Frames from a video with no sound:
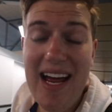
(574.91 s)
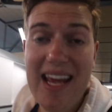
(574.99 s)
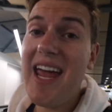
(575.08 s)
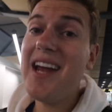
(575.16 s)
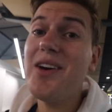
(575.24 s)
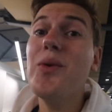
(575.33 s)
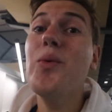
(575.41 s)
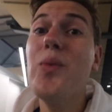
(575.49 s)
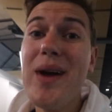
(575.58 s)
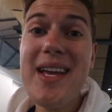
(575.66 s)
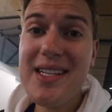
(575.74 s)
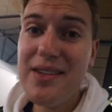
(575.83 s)
I cannot
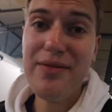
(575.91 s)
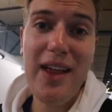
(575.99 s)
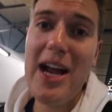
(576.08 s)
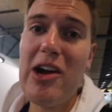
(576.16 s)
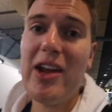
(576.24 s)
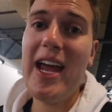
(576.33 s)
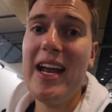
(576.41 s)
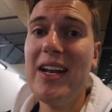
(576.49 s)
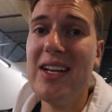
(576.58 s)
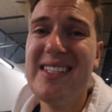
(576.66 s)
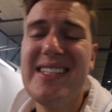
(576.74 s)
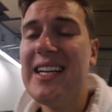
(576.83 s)
wait to fly Air
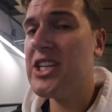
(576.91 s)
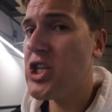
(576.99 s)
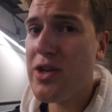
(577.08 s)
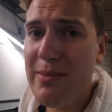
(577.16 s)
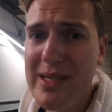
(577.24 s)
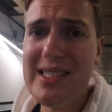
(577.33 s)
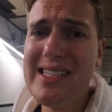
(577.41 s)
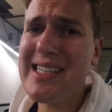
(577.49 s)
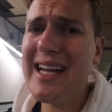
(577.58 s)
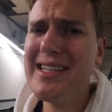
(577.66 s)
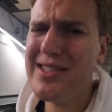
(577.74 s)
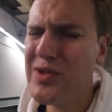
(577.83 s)
Canada signature business class